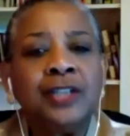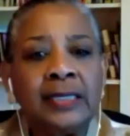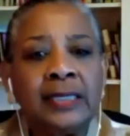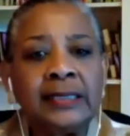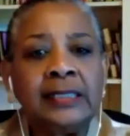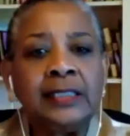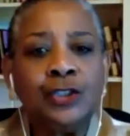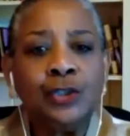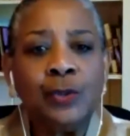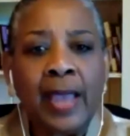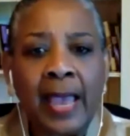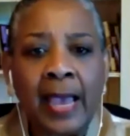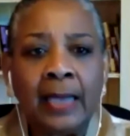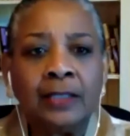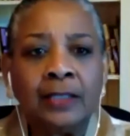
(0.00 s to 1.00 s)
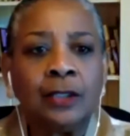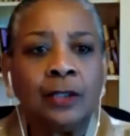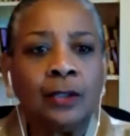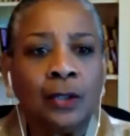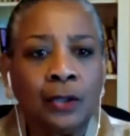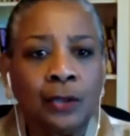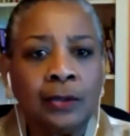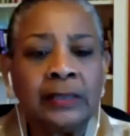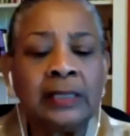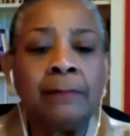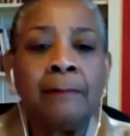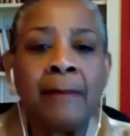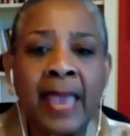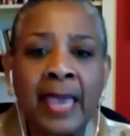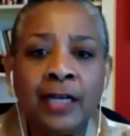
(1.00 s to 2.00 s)
Just as you had to learn to
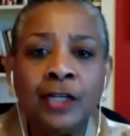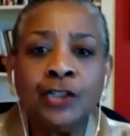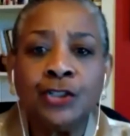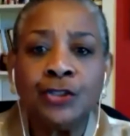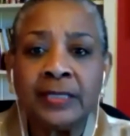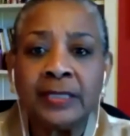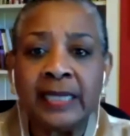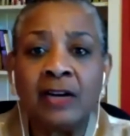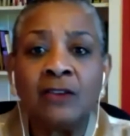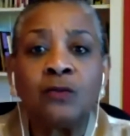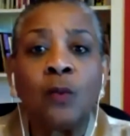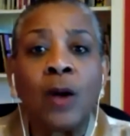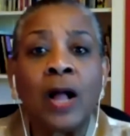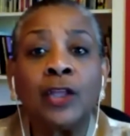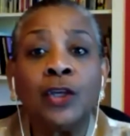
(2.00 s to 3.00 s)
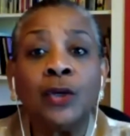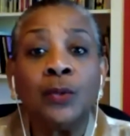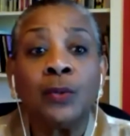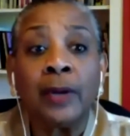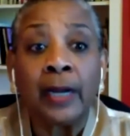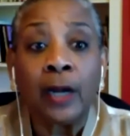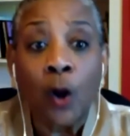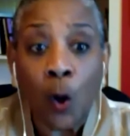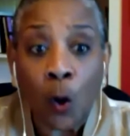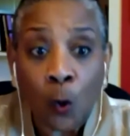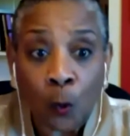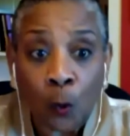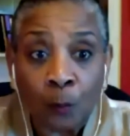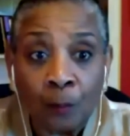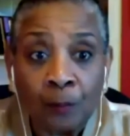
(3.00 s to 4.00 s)
manage yourself while you were at
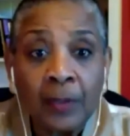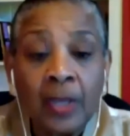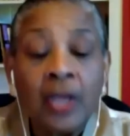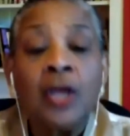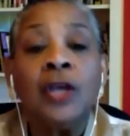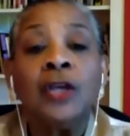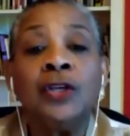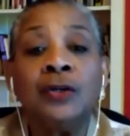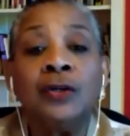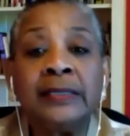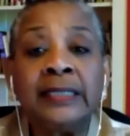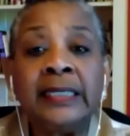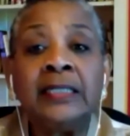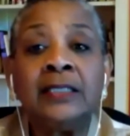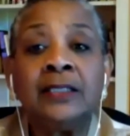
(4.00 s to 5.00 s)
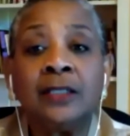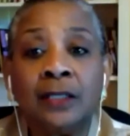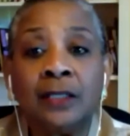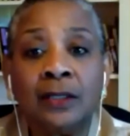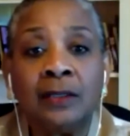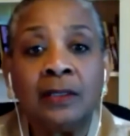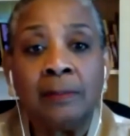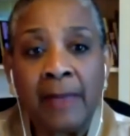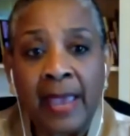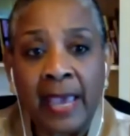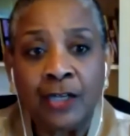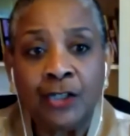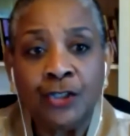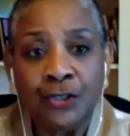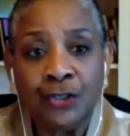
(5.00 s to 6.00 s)
home, you'll need to learn to
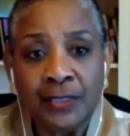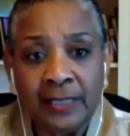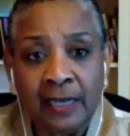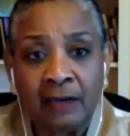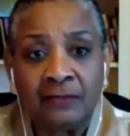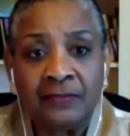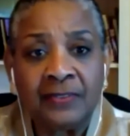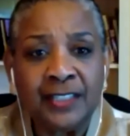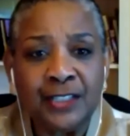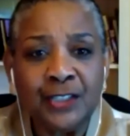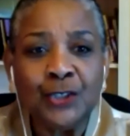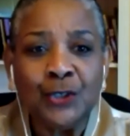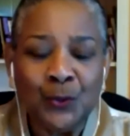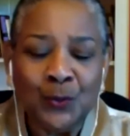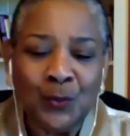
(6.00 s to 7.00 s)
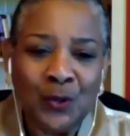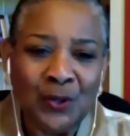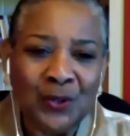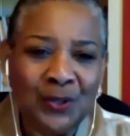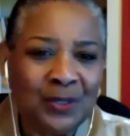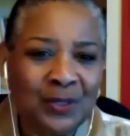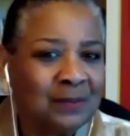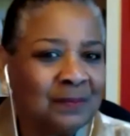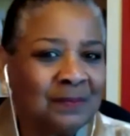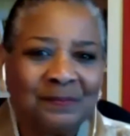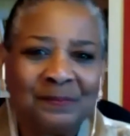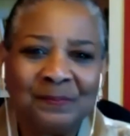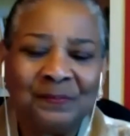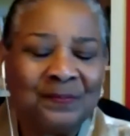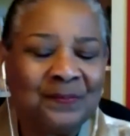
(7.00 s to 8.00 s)
manage yourself in this new world.
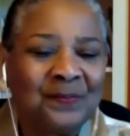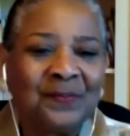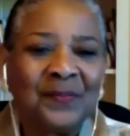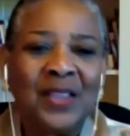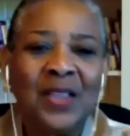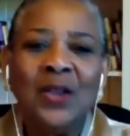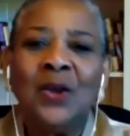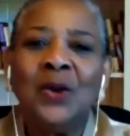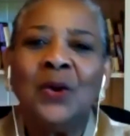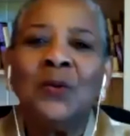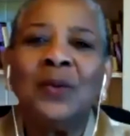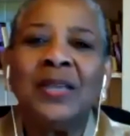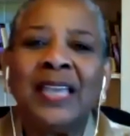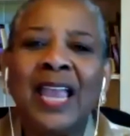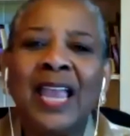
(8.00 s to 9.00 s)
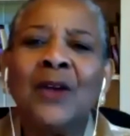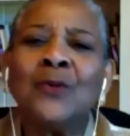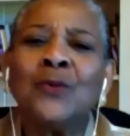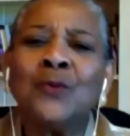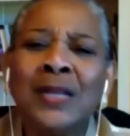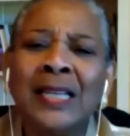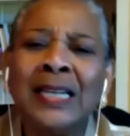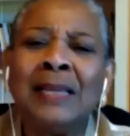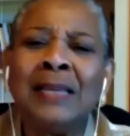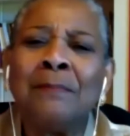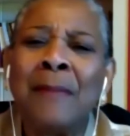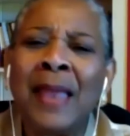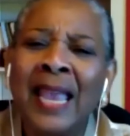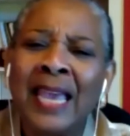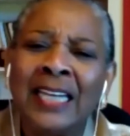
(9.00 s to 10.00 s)
We can't really
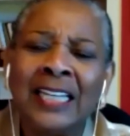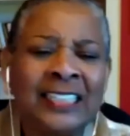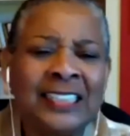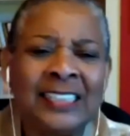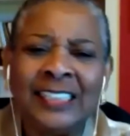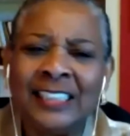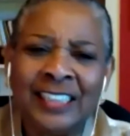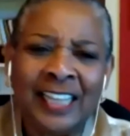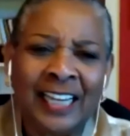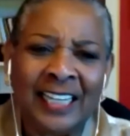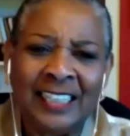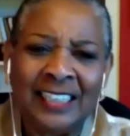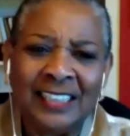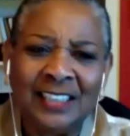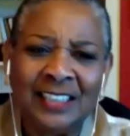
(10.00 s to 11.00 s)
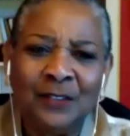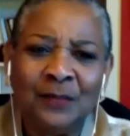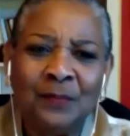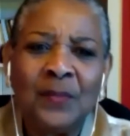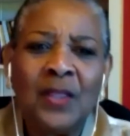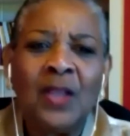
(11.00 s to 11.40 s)
manage the change.